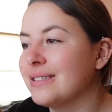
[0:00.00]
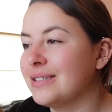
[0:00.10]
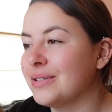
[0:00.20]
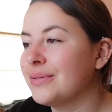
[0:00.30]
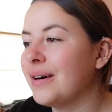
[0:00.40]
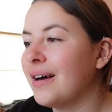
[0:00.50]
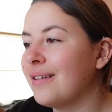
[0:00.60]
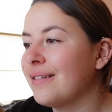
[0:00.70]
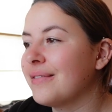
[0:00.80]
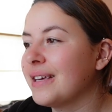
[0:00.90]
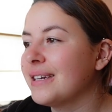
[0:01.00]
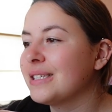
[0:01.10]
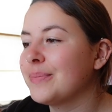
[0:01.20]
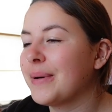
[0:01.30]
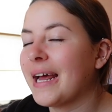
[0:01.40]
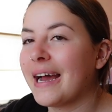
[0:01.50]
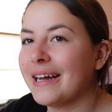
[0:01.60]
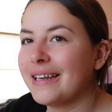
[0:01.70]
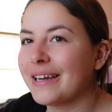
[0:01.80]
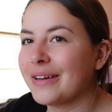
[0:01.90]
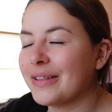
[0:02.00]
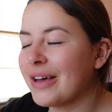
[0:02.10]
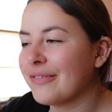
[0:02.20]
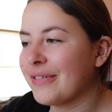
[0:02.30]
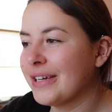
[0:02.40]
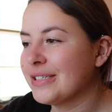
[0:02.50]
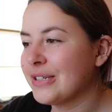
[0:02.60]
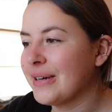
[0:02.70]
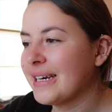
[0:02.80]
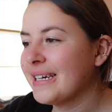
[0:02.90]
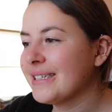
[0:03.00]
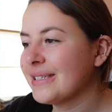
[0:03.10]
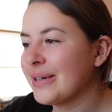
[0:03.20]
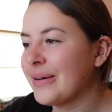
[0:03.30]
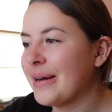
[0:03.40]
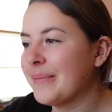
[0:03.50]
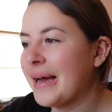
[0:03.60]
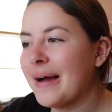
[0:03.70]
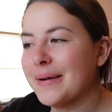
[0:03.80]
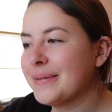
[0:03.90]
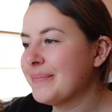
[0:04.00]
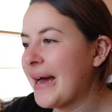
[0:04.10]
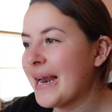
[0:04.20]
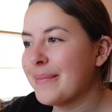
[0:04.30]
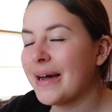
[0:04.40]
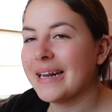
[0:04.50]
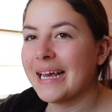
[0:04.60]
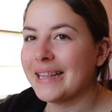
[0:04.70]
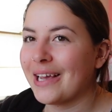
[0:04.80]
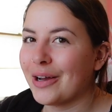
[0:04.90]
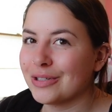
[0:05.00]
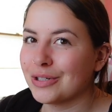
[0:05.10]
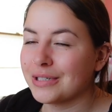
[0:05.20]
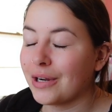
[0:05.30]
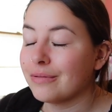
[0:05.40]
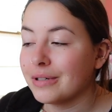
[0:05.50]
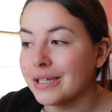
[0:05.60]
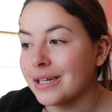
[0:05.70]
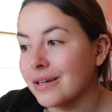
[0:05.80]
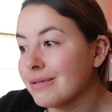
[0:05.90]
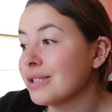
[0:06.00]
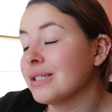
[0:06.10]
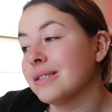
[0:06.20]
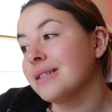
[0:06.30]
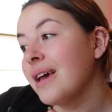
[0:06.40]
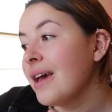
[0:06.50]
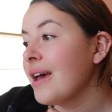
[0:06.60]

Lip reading: do all of this, but I had like a lot of fun doing it, so I'm not mad about it, and they all turned out really good, which is